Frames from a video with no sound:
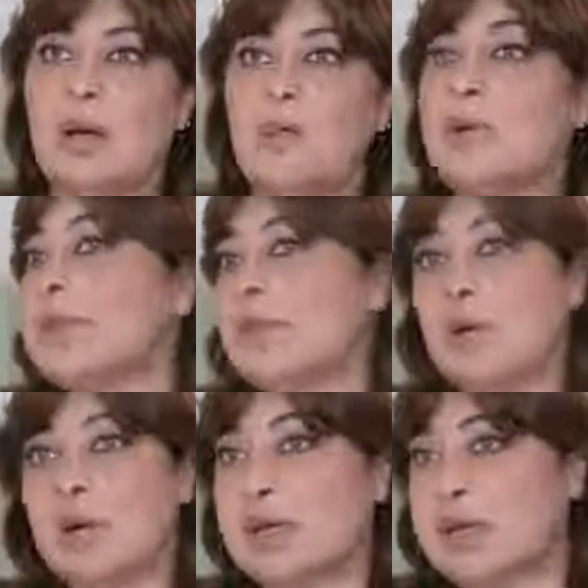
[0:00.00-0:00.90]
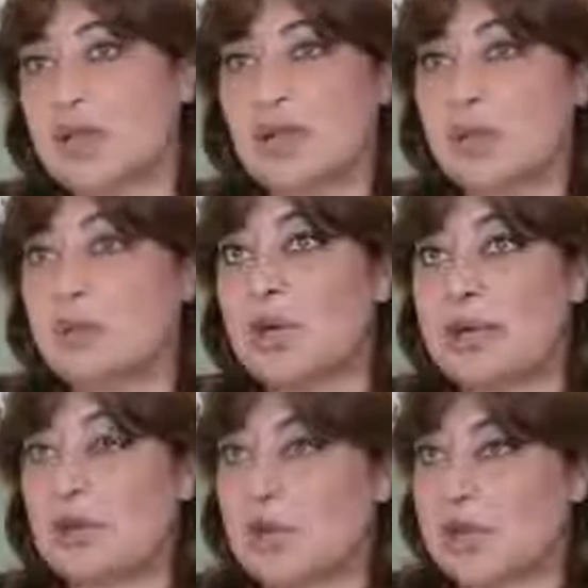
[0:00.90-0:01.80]
women's organizations, human
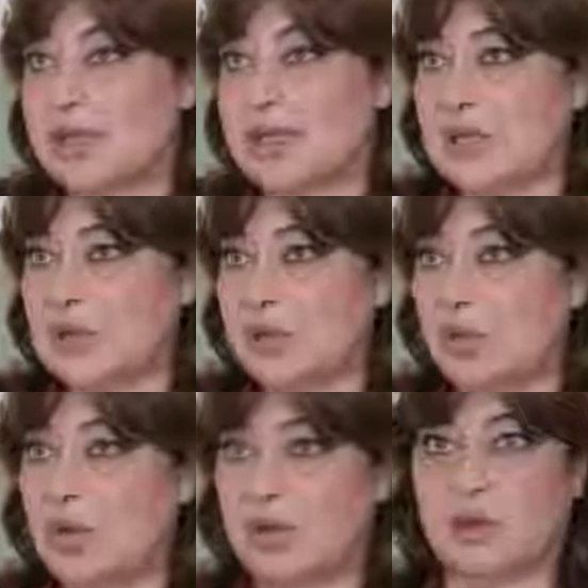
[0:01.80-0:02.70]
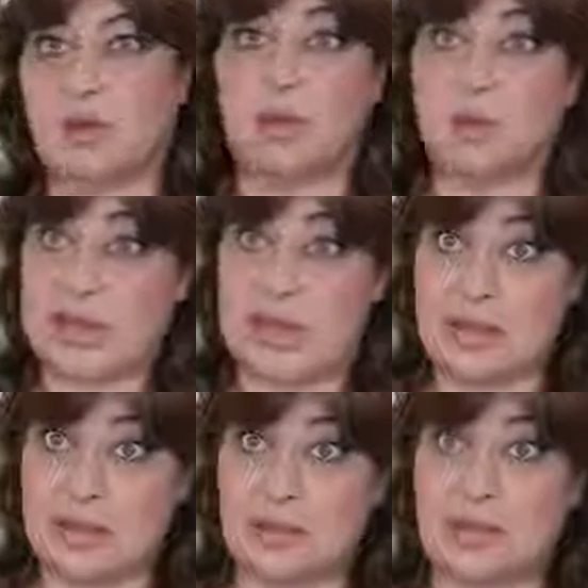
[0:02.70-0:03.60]
rights organizations all over the world. We sent
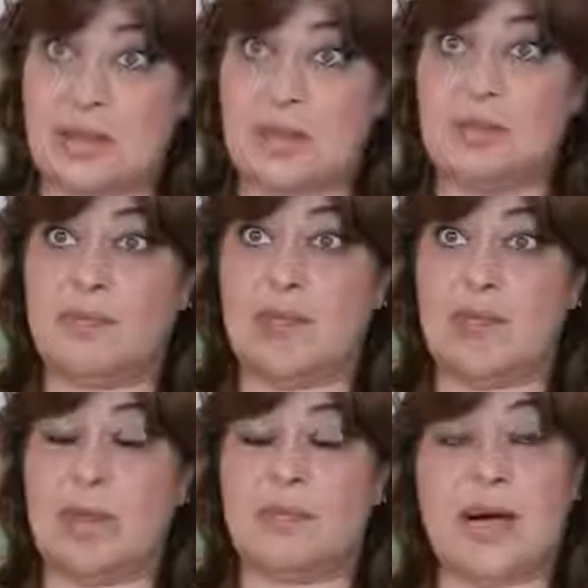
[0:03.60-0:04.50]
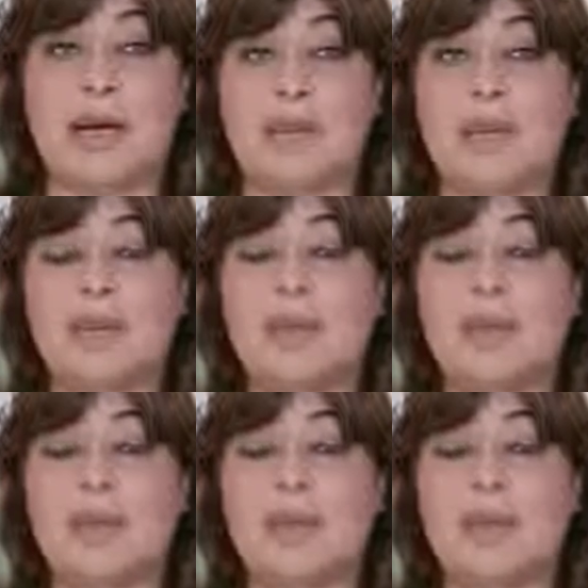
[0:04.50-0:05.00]
it to the parliament.